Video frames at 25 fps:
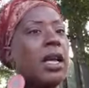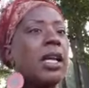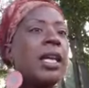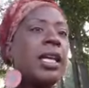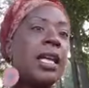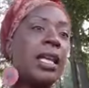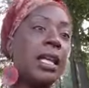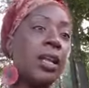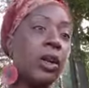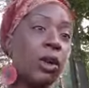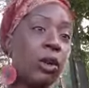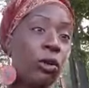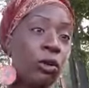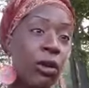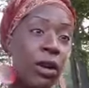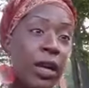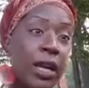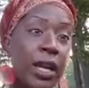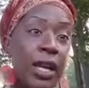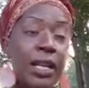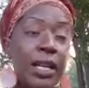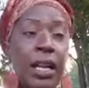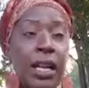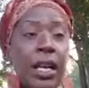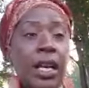Get a
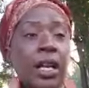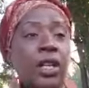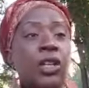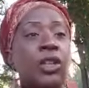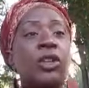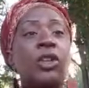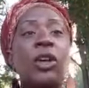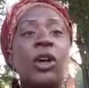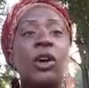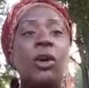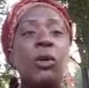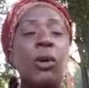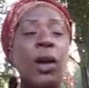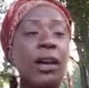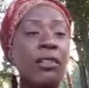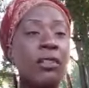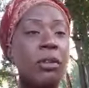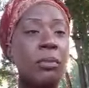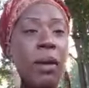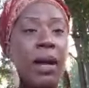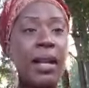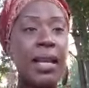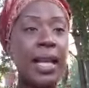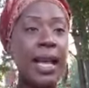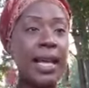grid. You know,
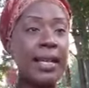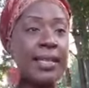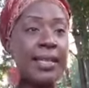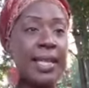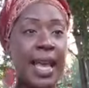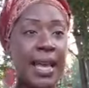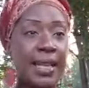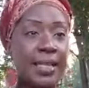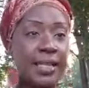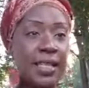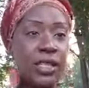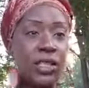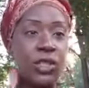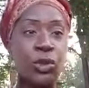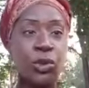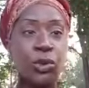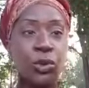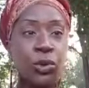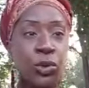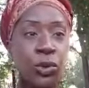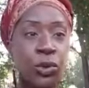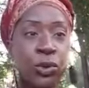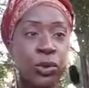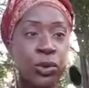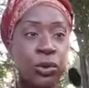everybody has access to
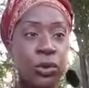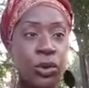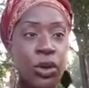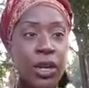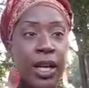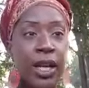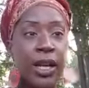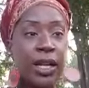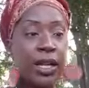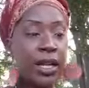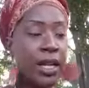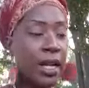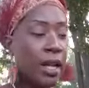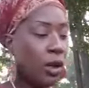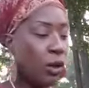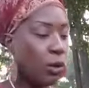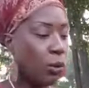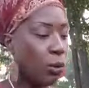Google Grid